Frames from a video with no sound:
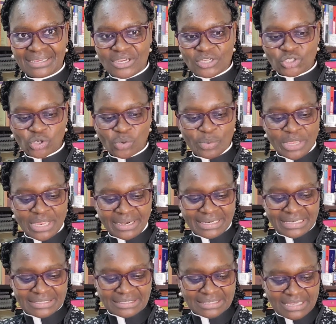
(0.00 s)
So we
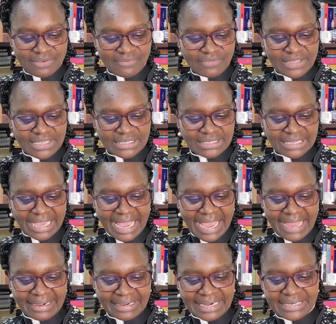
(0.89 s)
receive this
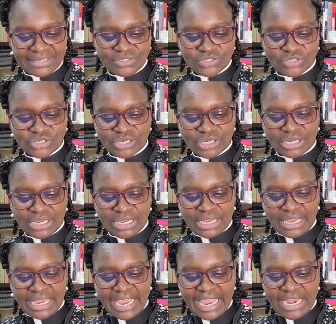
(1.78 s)
courage
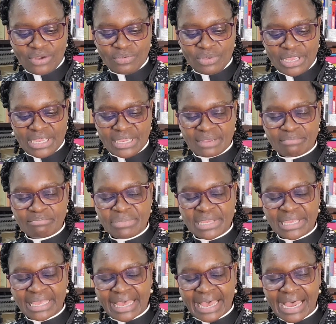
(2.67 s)
and we
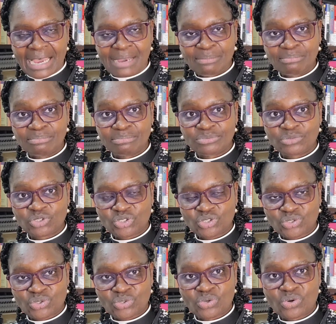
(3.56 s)
become
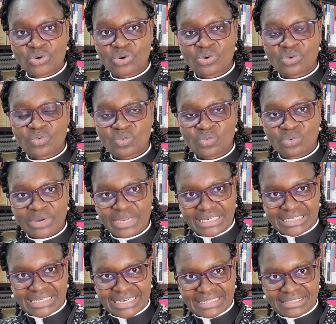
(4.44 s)
true
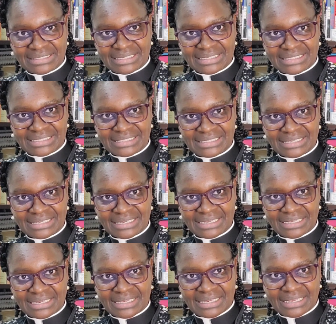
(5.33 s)
witnesses
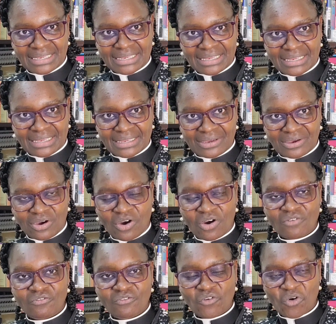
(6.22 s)

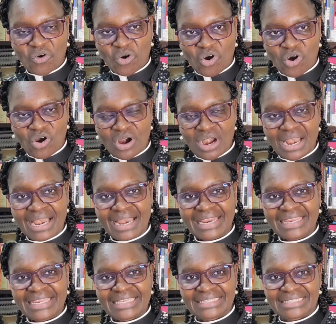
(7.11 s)
of all
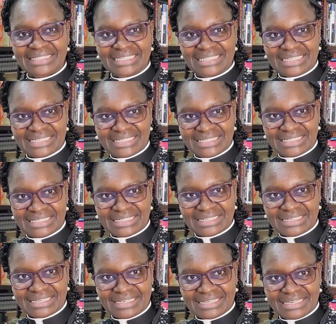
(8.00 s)
his deeds.
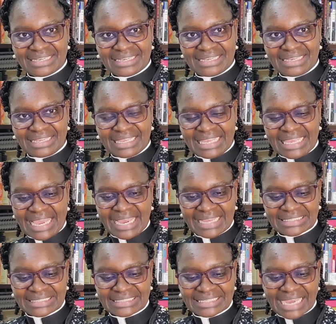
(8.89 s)
He
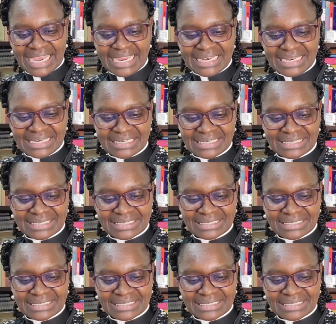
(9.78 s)
has done